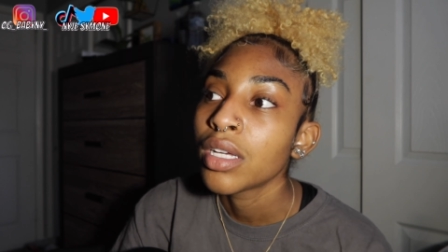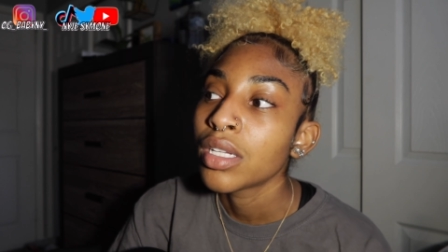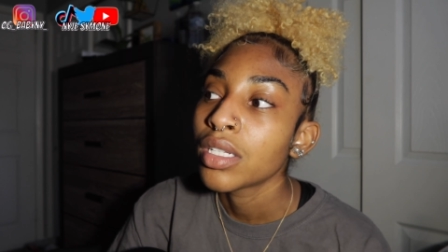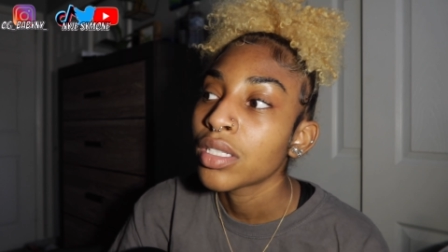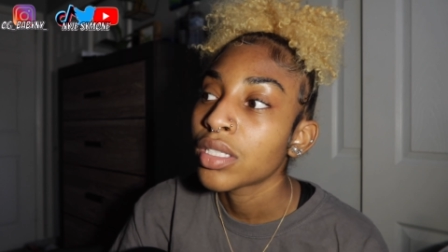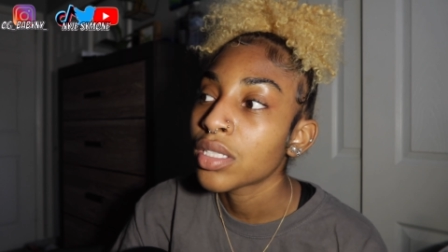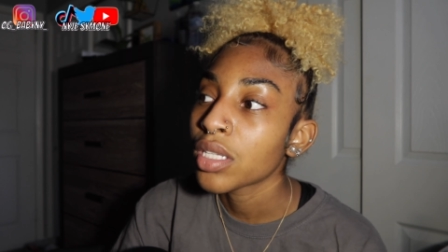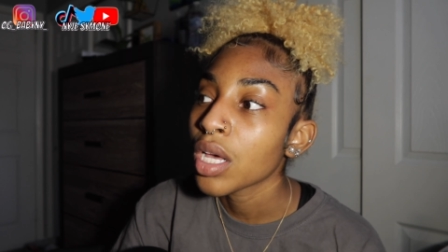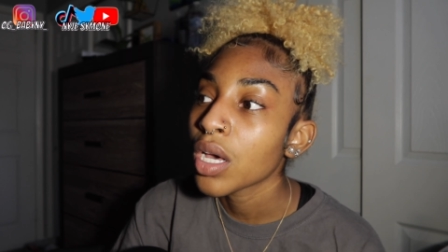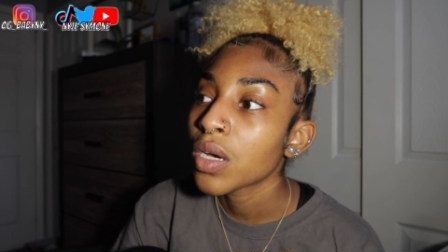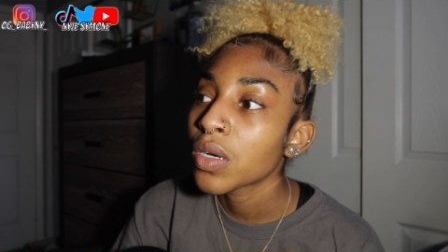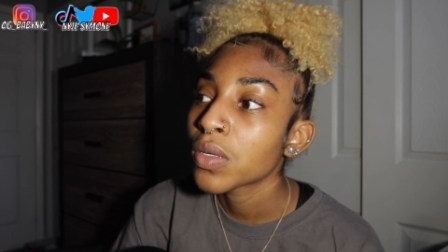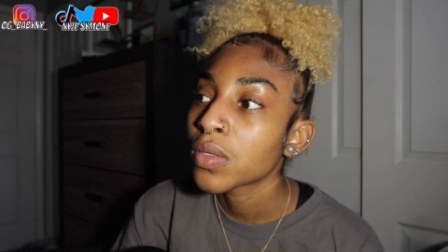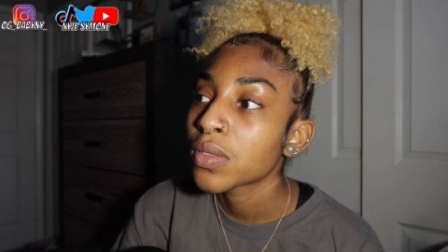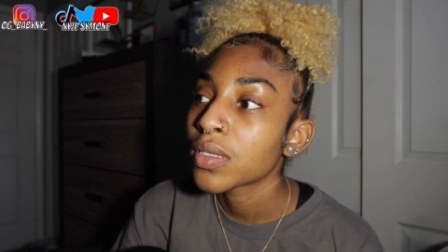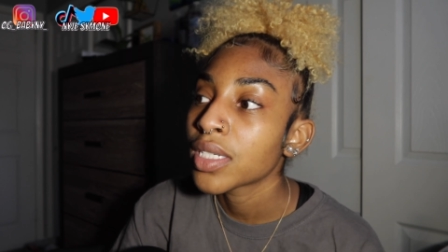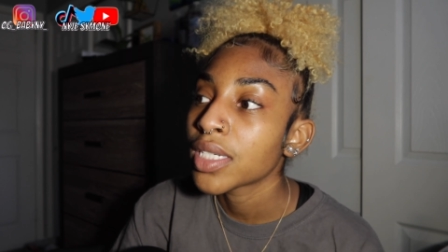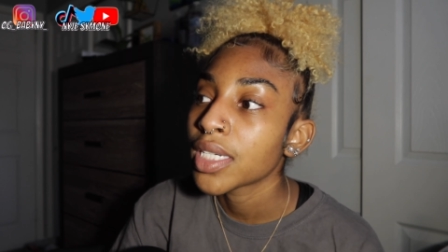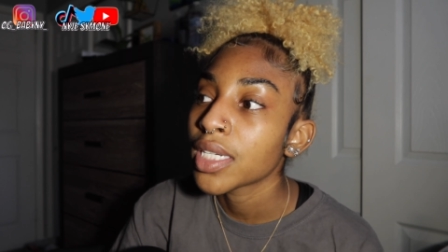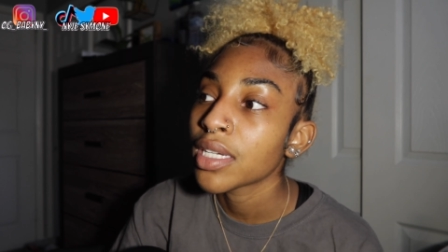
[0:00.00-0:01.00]

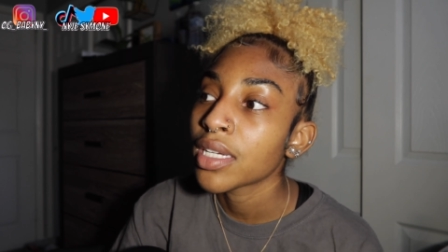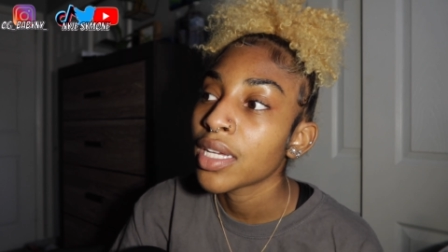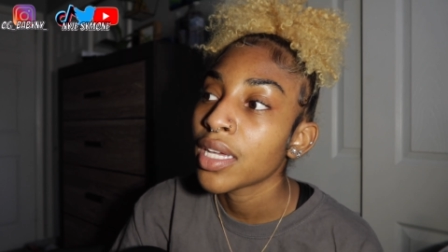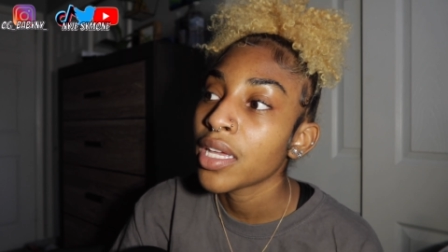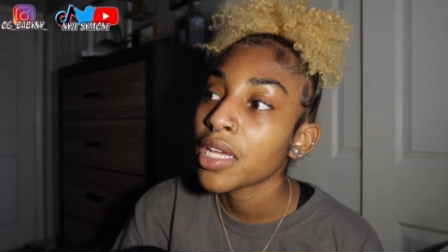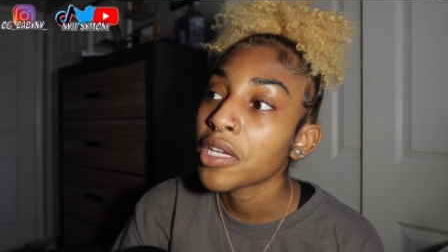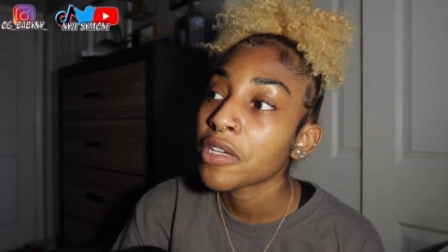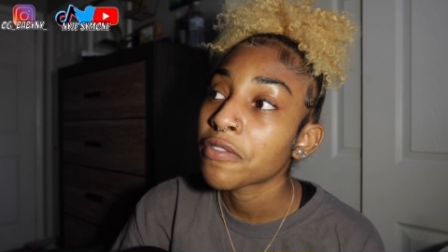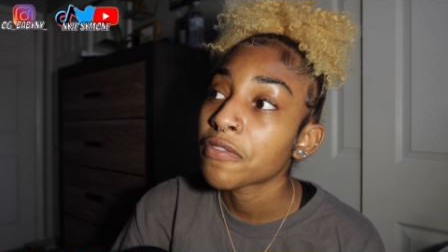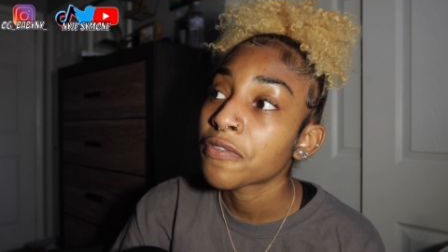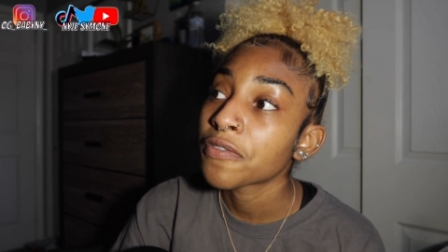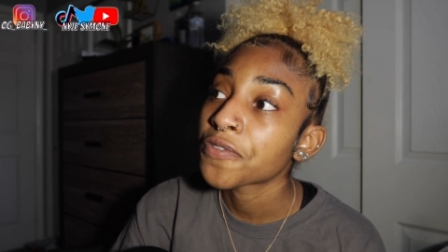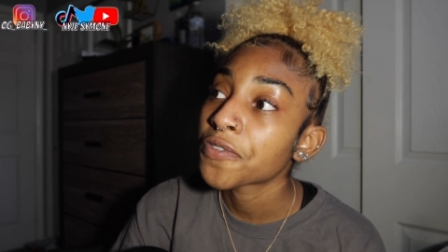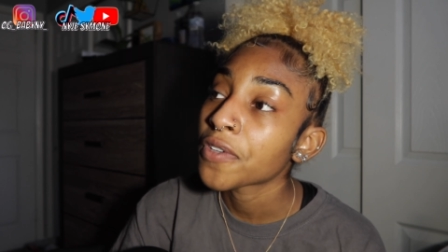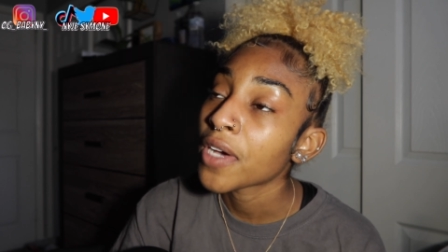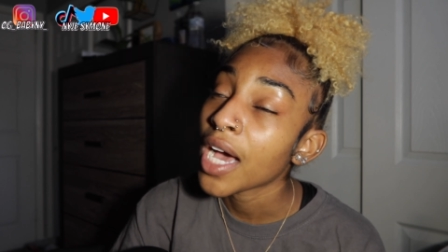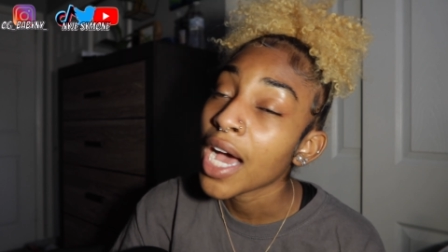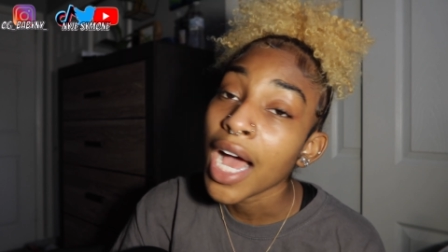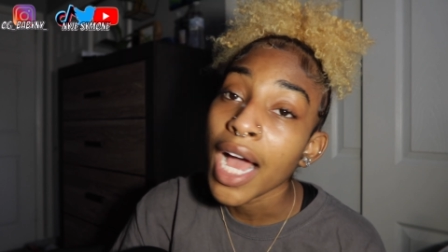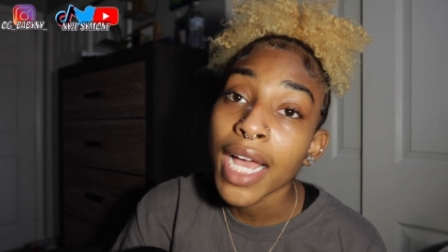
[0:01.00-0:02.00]
So if
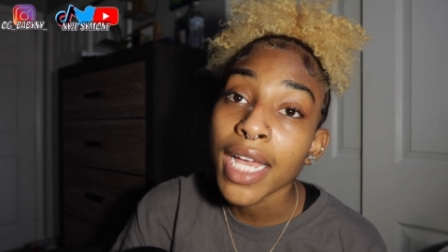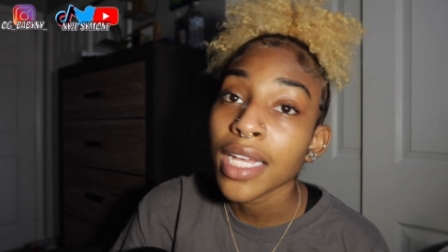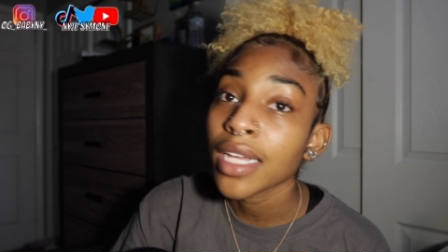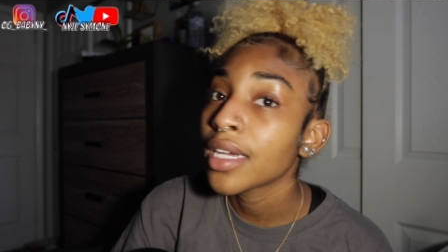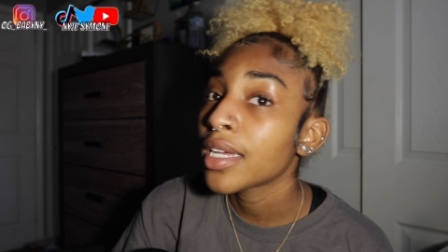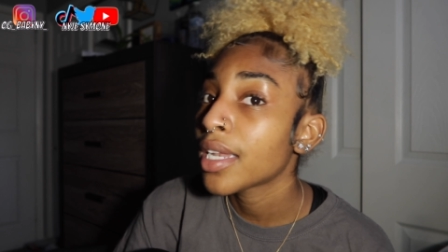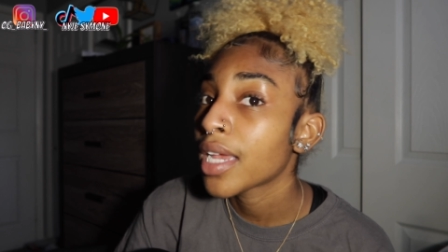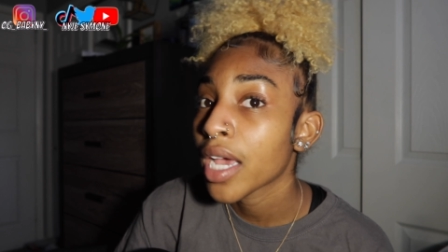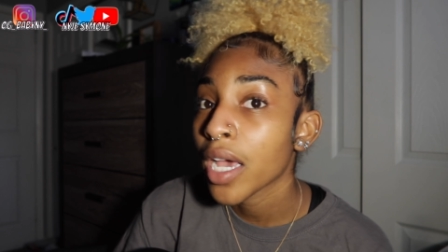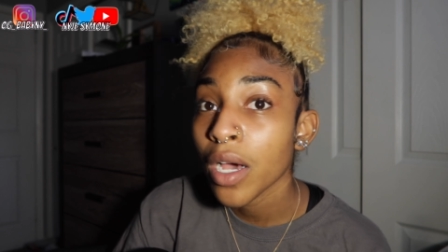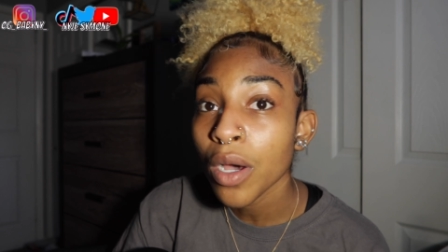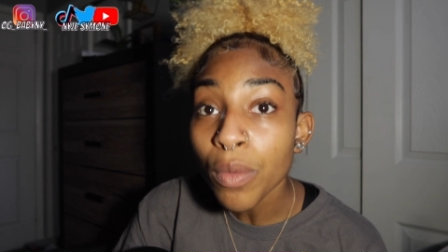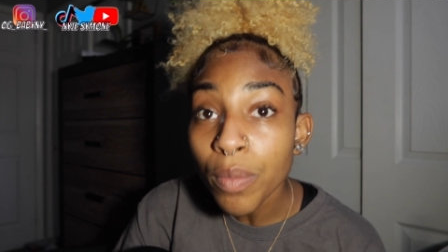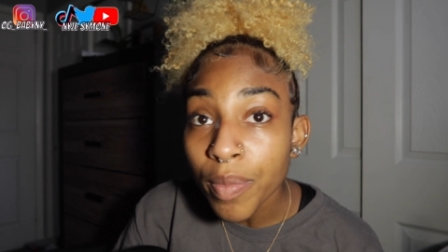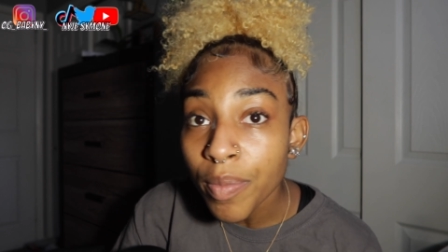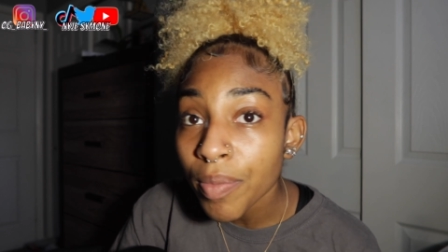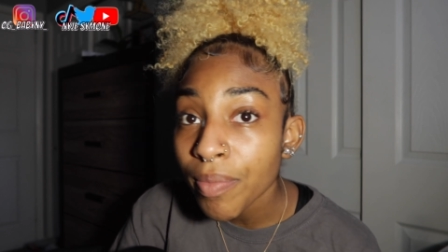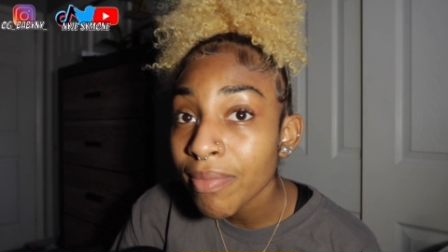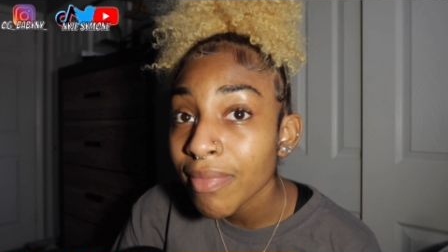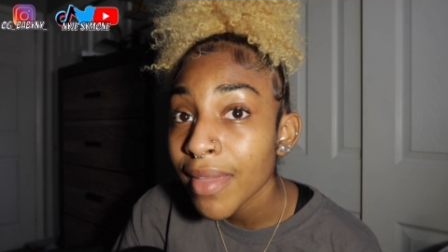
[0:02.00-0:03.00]
I could help